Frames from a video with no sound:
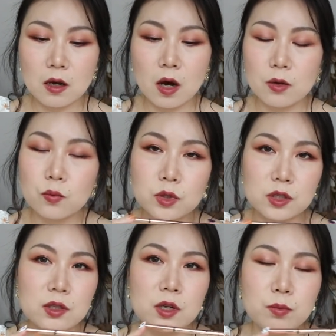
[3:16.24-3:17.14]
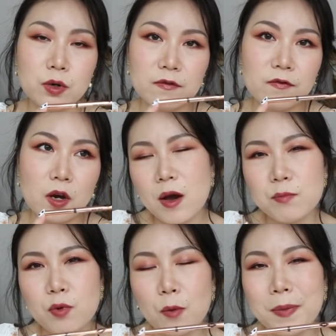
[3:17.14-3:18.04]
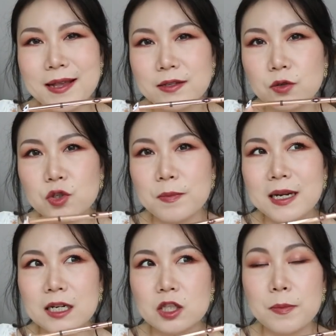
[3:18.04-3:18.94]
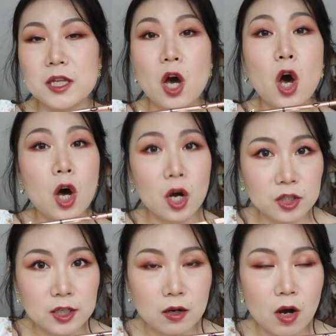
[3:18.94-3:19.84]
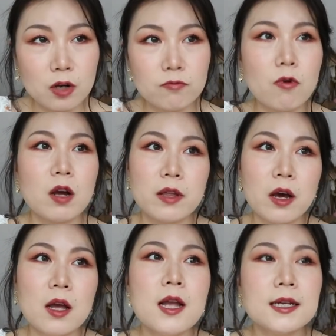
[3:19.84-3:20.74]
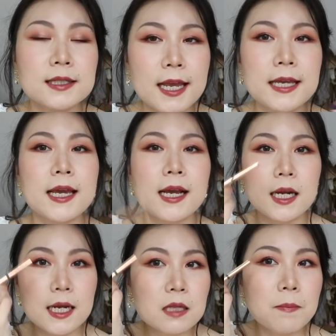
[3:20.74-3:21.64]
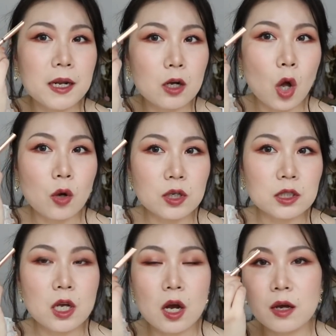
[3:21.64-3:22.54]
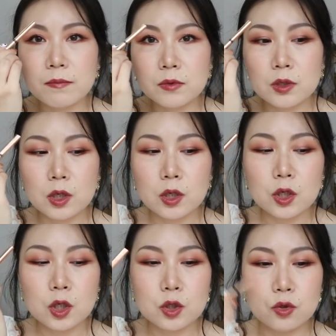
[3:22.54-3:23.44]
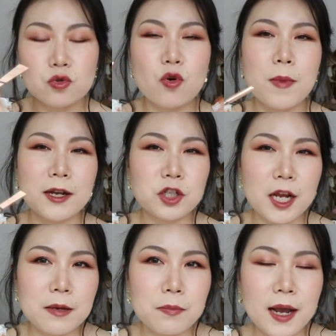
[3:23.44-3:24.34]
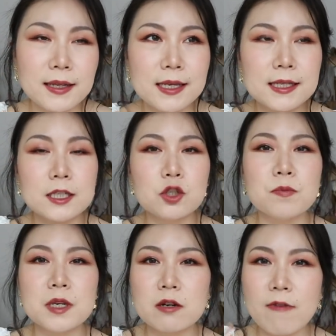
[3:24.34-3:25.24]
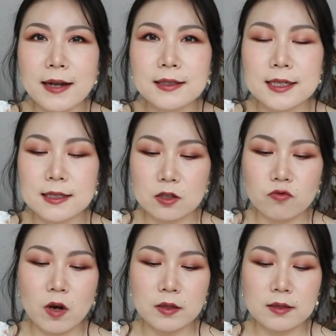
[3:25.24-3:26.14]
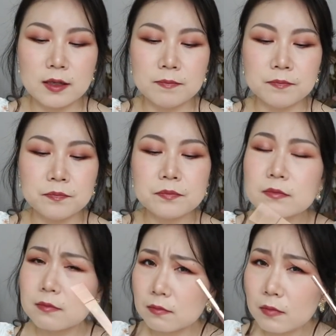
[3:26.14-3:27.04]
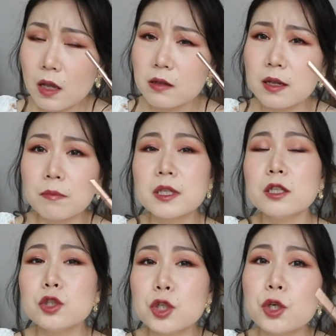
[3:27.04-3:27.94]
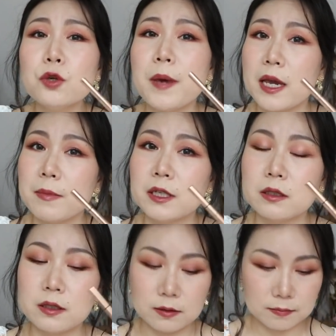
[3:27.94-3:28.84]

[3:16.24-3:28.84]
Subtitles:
I would still prefer eyebrow pencil to be a little bit harder. I'd rather taking a little bit longer time to draw my shape and easy to be corrected rather than something too pigment.